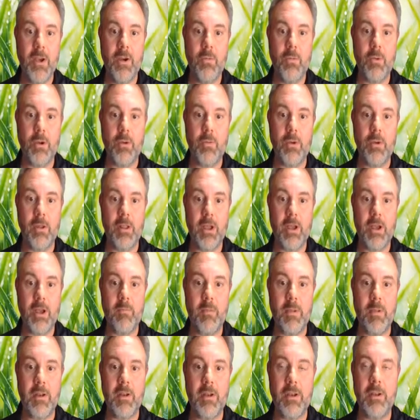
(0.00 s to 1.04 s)
we really have
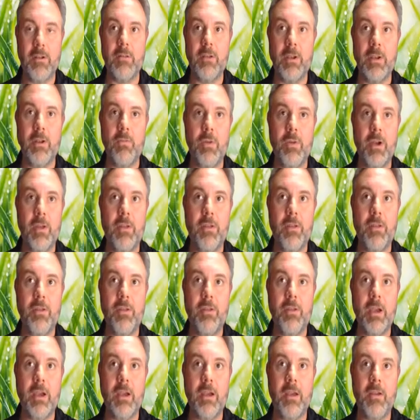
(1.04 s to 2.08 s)
been dealing with
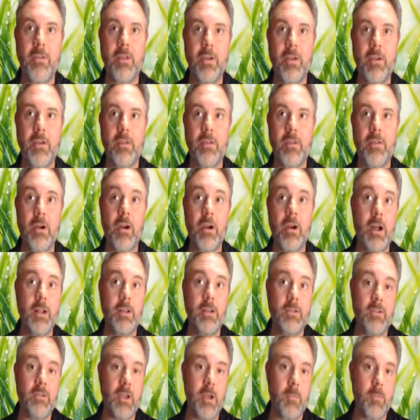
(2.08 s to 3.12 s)
the
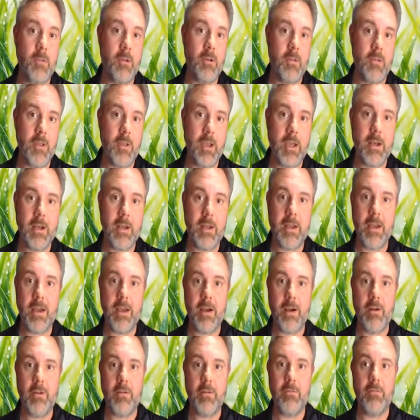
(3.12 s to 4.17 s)
concept and the idea
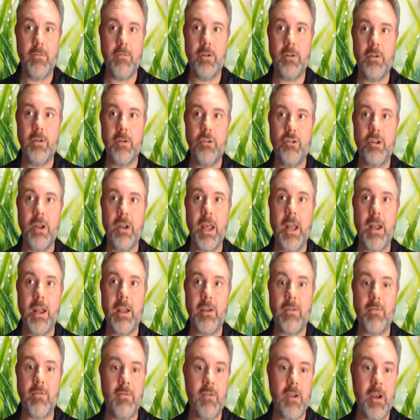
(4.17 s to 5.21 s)
of
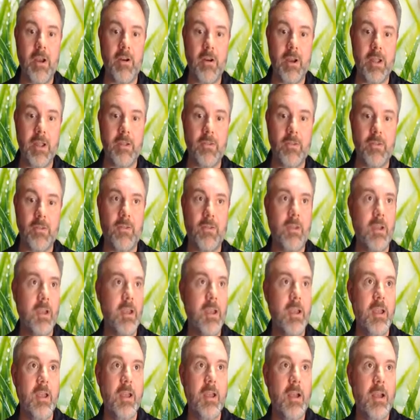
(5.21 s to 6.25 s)
genetic variance
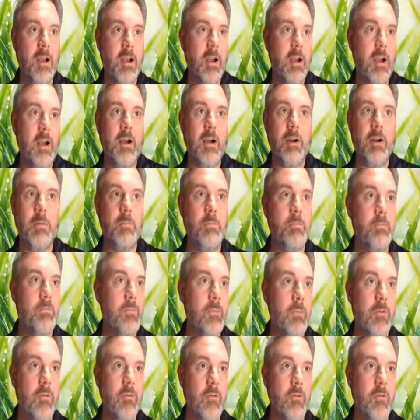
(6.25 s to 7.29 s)

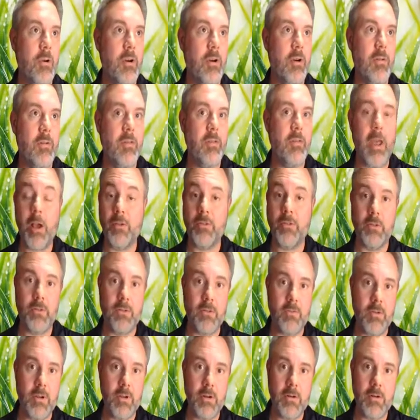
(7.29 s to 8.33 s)
for thousands
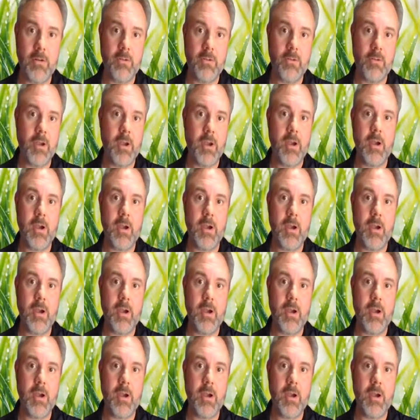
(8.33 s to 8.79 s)
of years